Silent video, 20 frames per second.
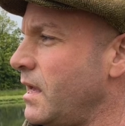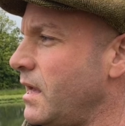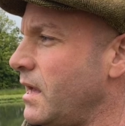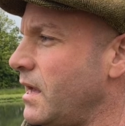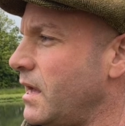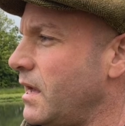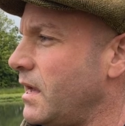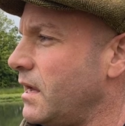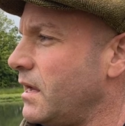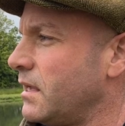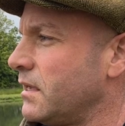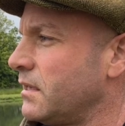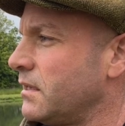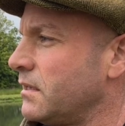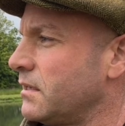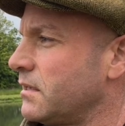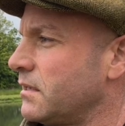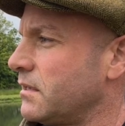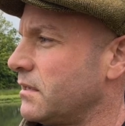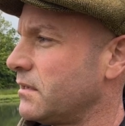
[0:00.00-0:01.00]
and
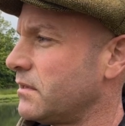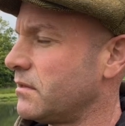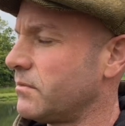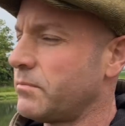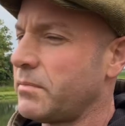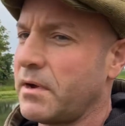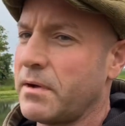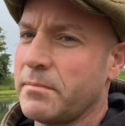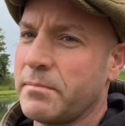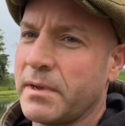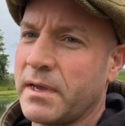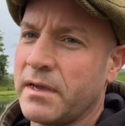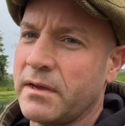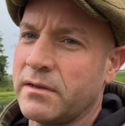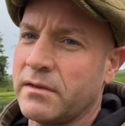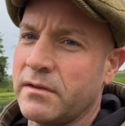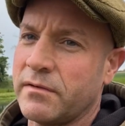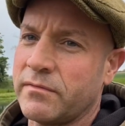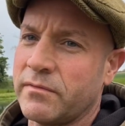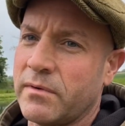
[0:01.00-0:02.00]
bottom bait and the
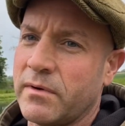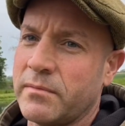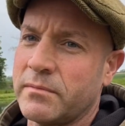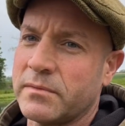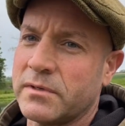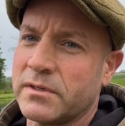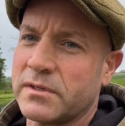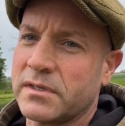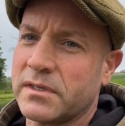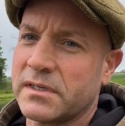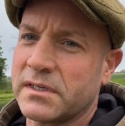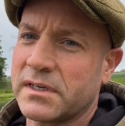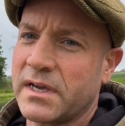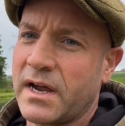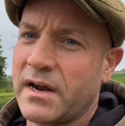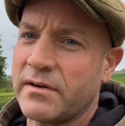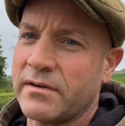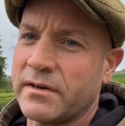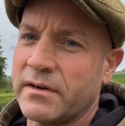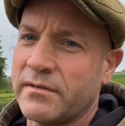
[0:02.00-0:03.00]
other one just a
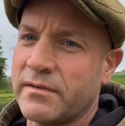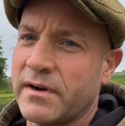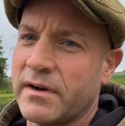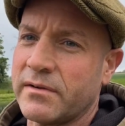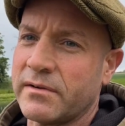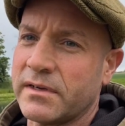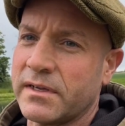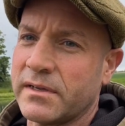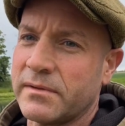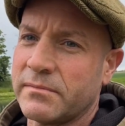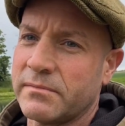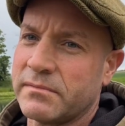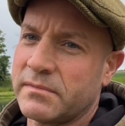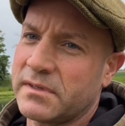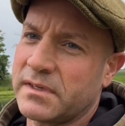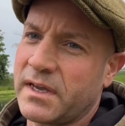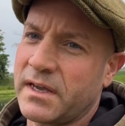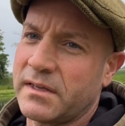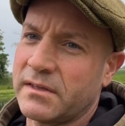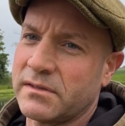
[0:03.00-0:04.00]
scattering around it,
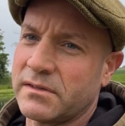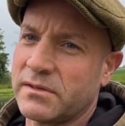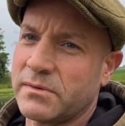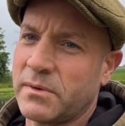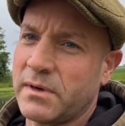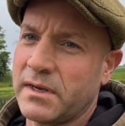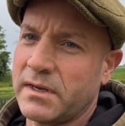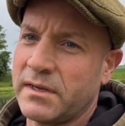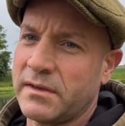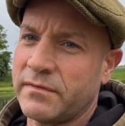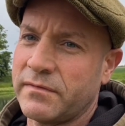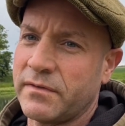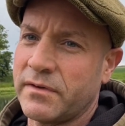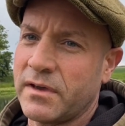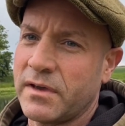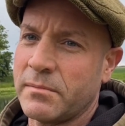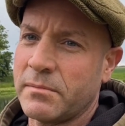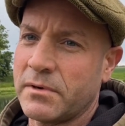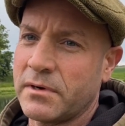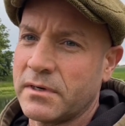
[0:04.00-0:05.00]
10, 20, 30
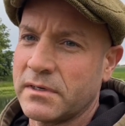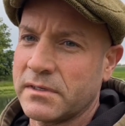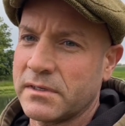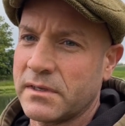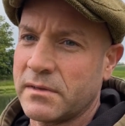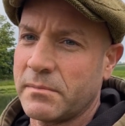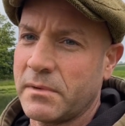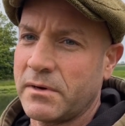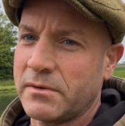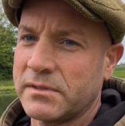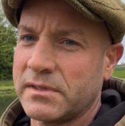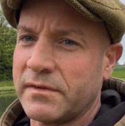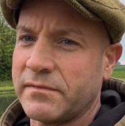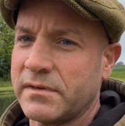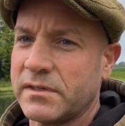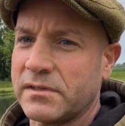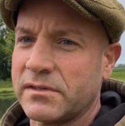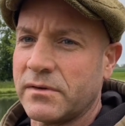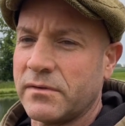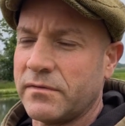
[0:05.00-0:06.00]
buoys at the most every
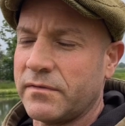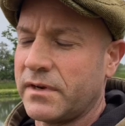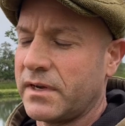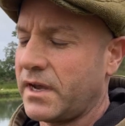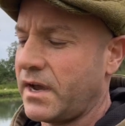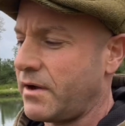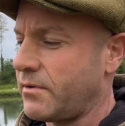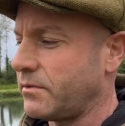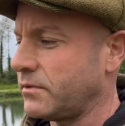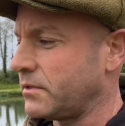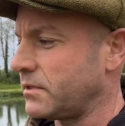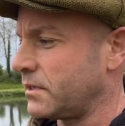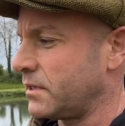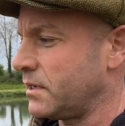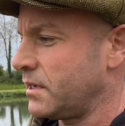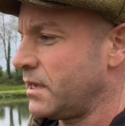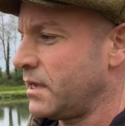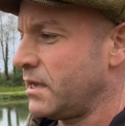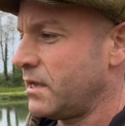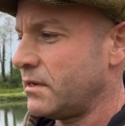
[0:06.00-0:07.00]
2-3 hours.
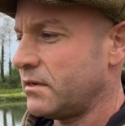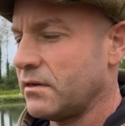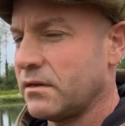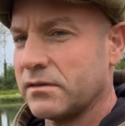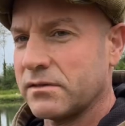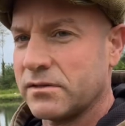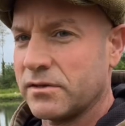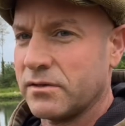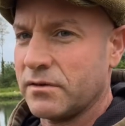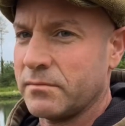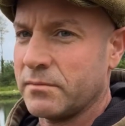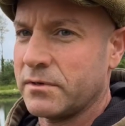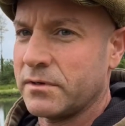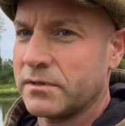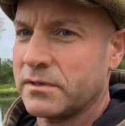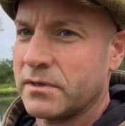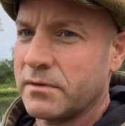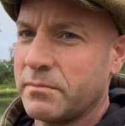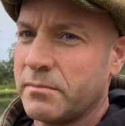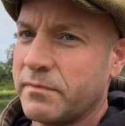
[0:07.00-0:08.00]
Not too much.
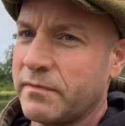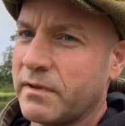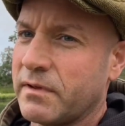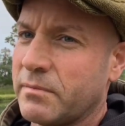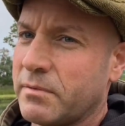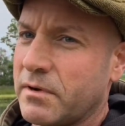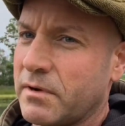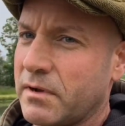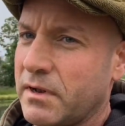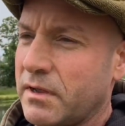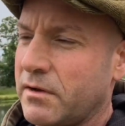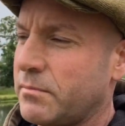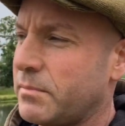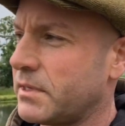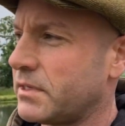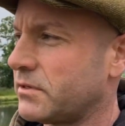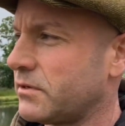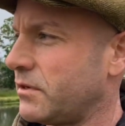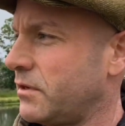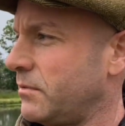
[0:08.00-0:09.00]
I think I put a little bit
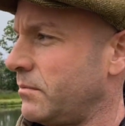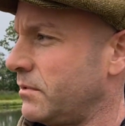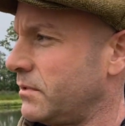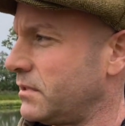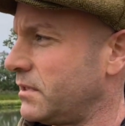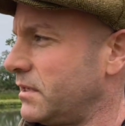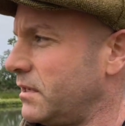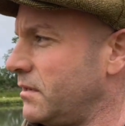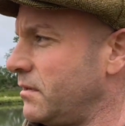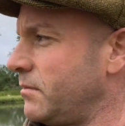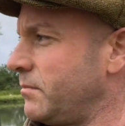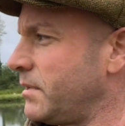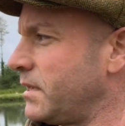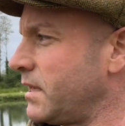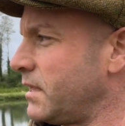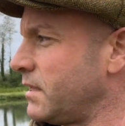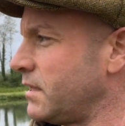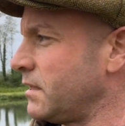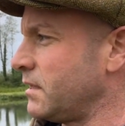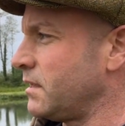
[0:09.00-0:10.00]
too much in at the
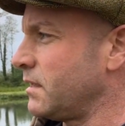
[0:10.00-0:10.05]
beginning.